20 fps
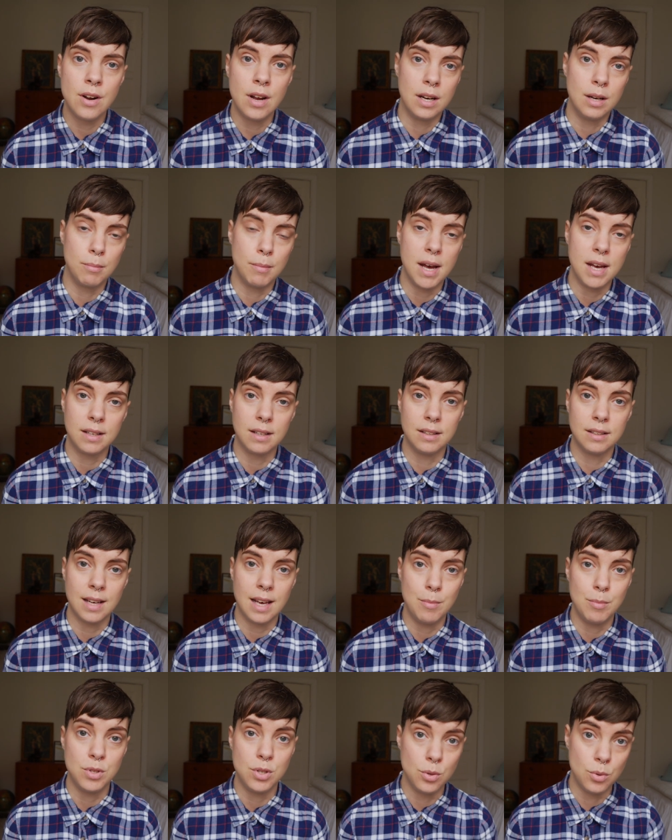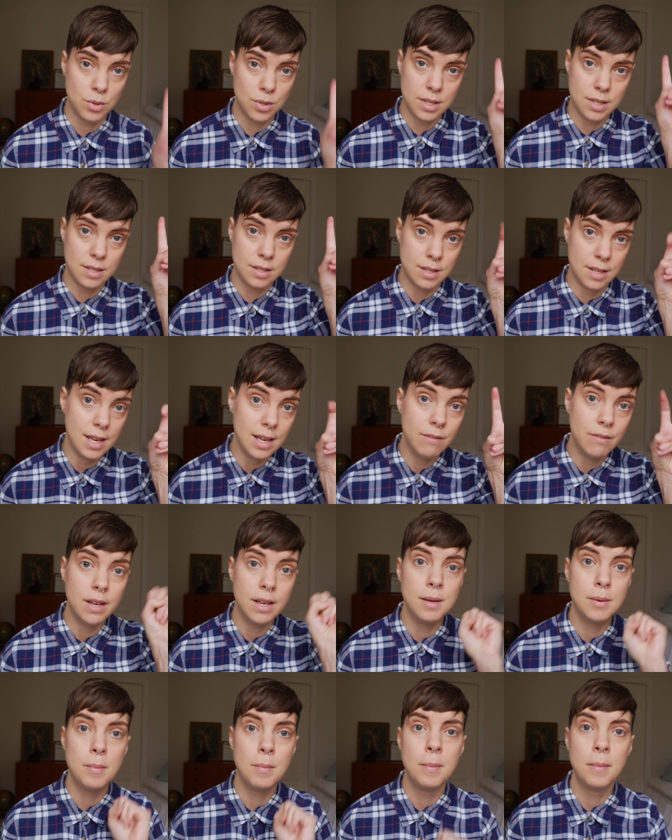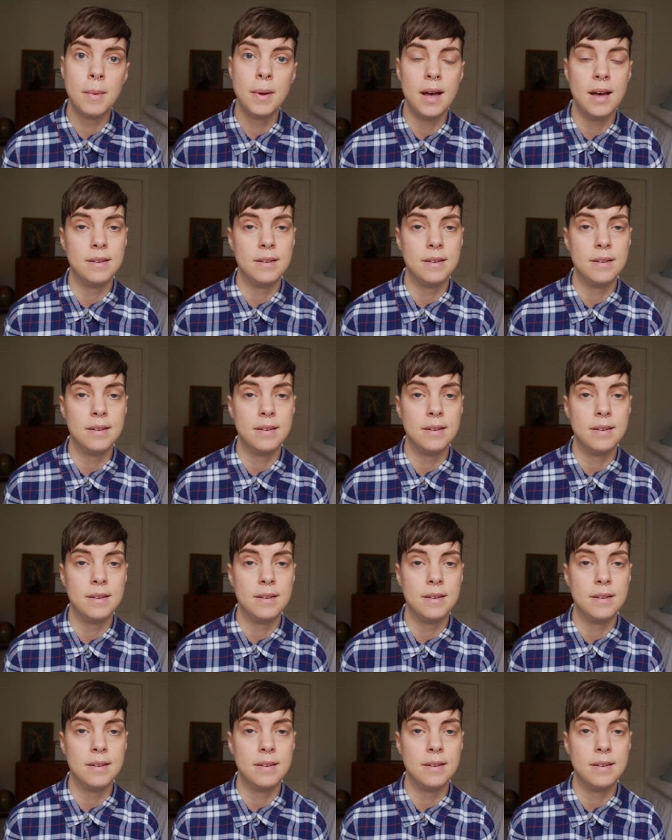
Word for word: and Michael came to save him